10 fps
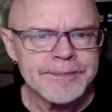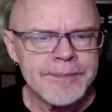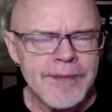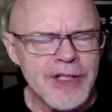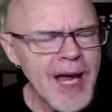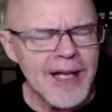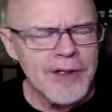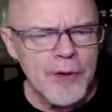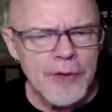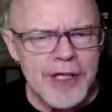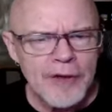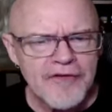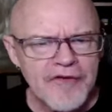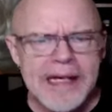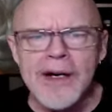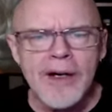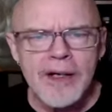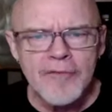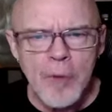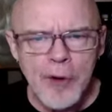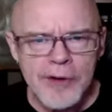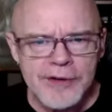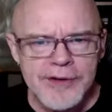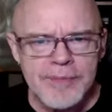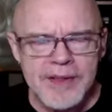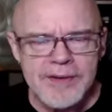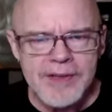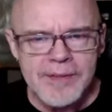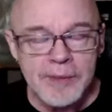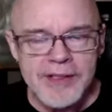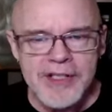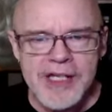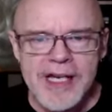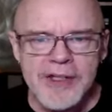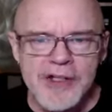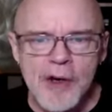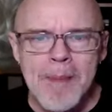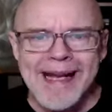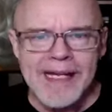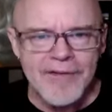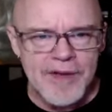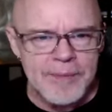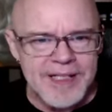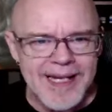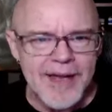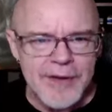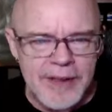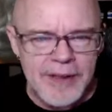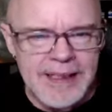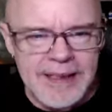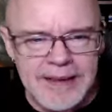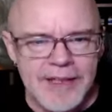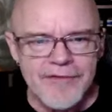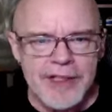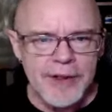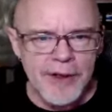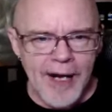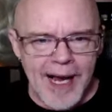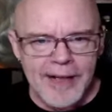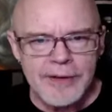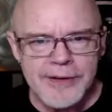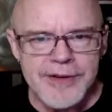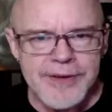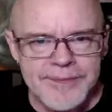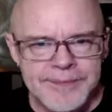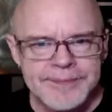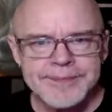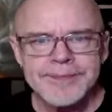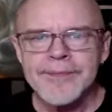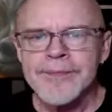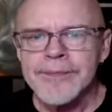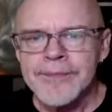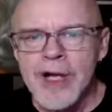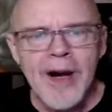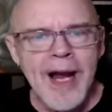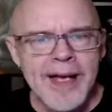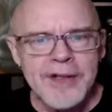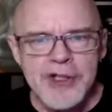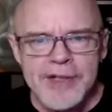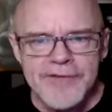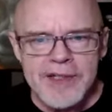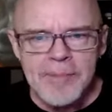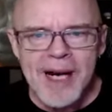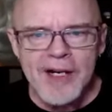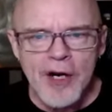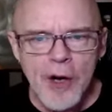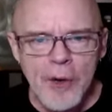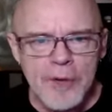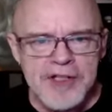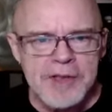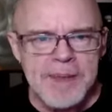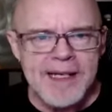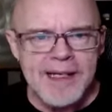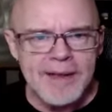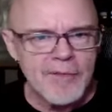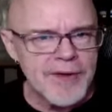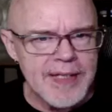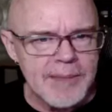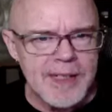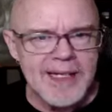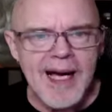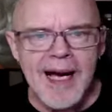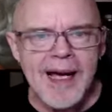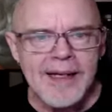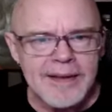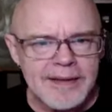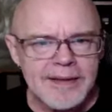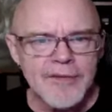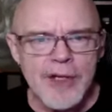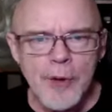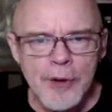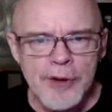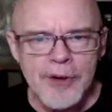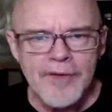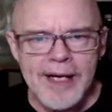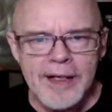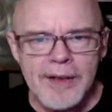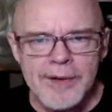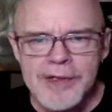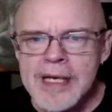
She had no real fear of mortals, but simply seeing so many of them together lifted her hackles. Their hand chieftain Makho was speaking with Ibikai of the Order of Echoes,